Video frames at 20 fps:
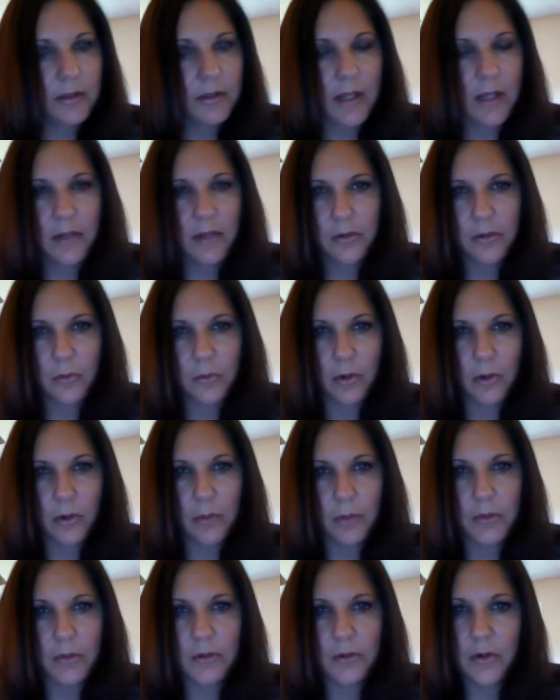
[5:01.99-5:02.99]
tons of work,
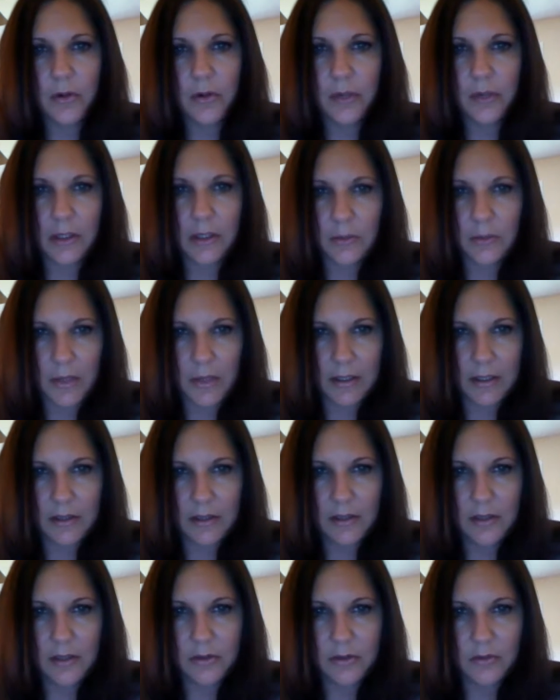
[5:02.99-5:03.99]
but you don't get the
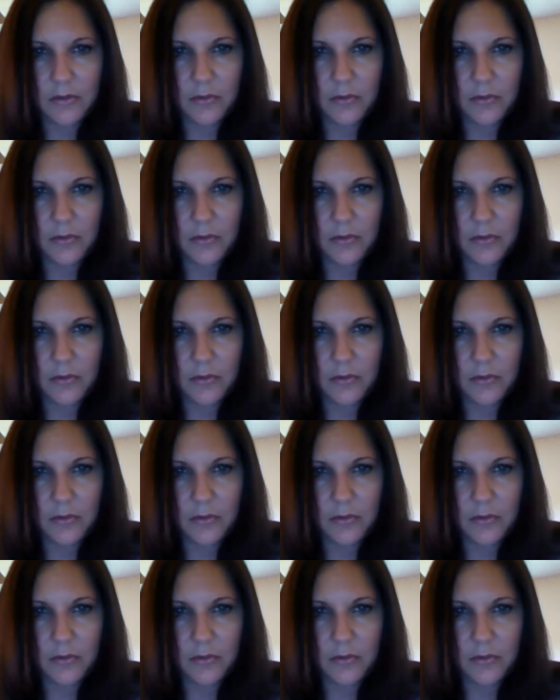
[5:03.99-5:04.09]
recognition